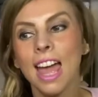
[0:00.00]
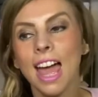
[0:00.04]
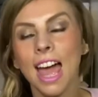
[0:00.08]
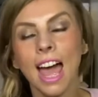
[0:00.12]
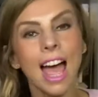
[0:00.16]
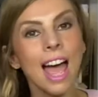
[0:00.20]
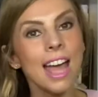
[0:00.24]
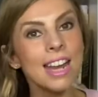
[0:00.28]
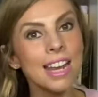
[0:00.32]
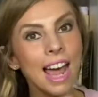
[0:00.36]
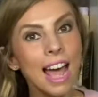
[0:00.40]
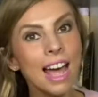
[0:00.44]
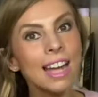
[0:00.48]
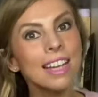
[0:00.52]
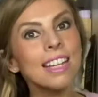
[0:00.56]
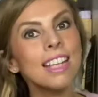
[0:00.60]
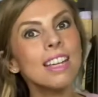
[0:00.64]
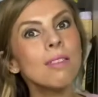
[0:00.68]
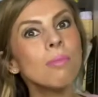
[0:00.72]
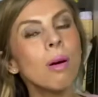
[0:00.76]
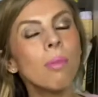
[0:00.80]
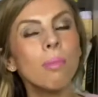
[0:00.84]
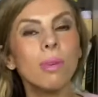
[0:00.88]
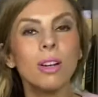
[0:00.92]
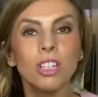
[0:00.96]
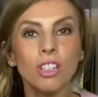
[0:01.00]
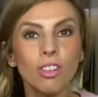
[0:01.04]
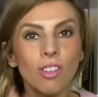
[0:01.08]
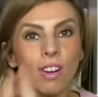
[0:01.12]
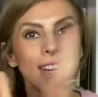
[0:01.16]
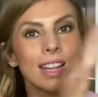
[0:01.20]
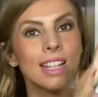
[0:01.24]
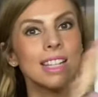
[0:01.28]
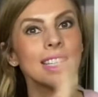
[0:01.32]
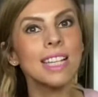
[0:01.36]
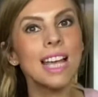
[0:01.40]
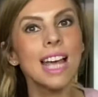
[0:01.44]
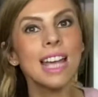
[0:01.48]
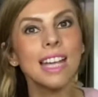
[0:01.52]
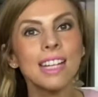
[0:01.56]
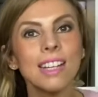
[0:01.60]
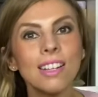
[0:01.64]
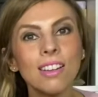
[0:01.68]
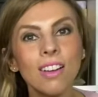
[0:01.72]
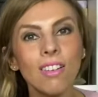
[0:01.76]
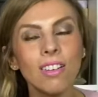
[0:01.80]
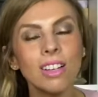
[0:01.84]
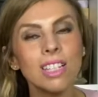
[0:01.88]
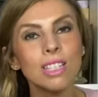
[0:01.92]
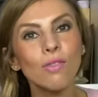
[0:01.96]
and hang him on my tree and take a
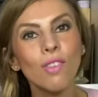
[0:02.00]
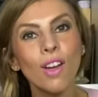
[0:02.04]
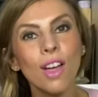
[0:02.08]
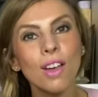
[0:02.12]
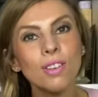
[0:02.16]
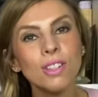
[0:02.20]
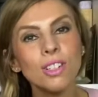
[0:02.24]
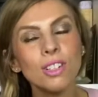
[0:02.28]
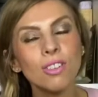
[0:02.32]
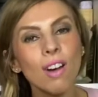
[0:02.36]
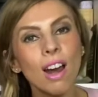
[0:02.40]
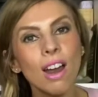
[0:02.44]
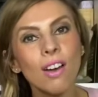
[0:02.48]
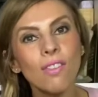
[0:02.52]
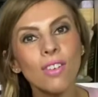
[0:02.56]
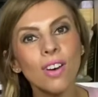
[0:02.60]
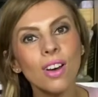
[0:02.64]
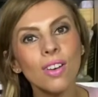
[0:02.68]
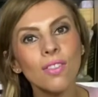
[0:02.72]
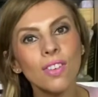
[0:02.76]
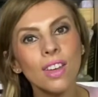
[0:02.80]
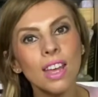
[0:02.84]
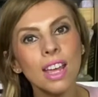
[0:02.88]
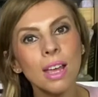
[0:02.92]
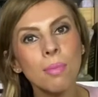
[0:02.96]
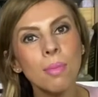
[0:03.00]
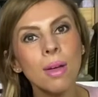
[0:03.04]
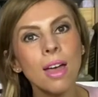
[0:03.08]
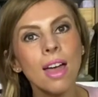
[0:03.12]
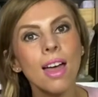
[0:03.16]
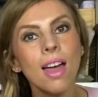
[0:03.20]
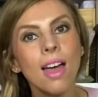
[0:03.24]
nice photograph of him.